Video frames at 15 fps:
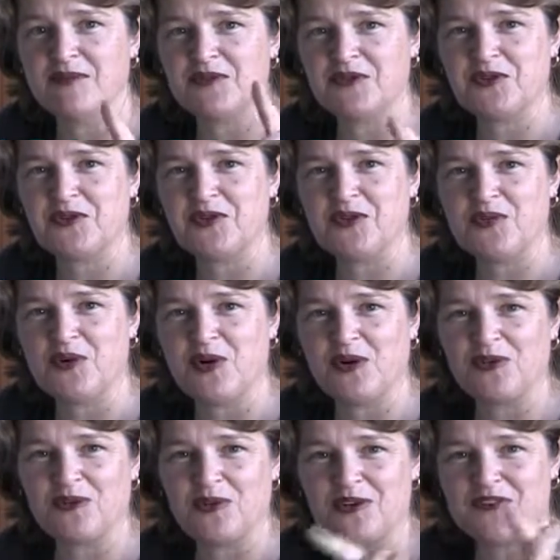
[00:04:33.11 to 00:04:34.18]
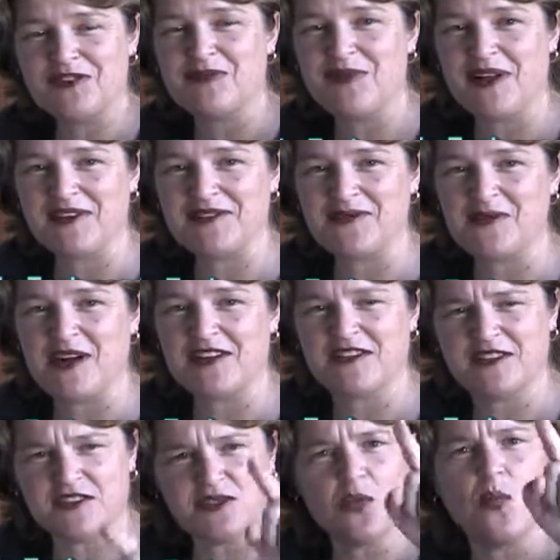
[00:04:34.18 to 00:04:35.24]
I'm sure you are, as well as everybody else that watches
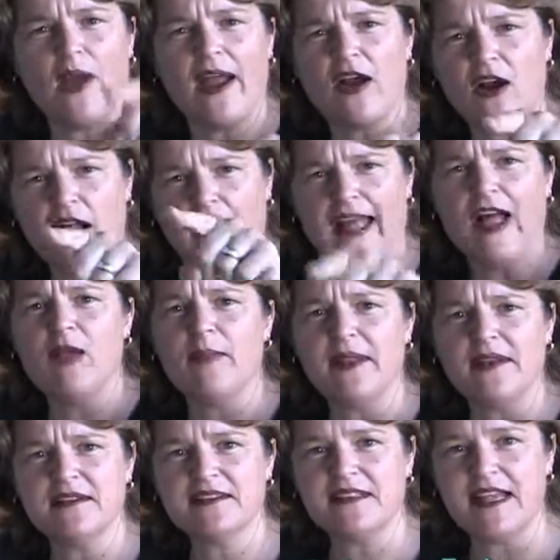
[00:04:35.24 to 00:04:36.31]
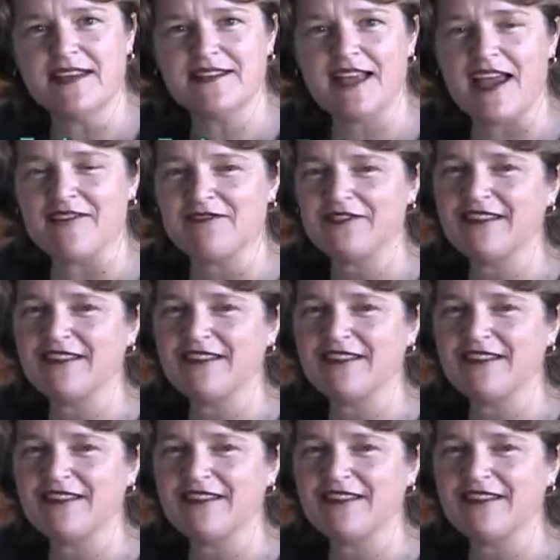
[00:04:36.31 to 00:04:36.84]
this. Wear a helmet, stay safe.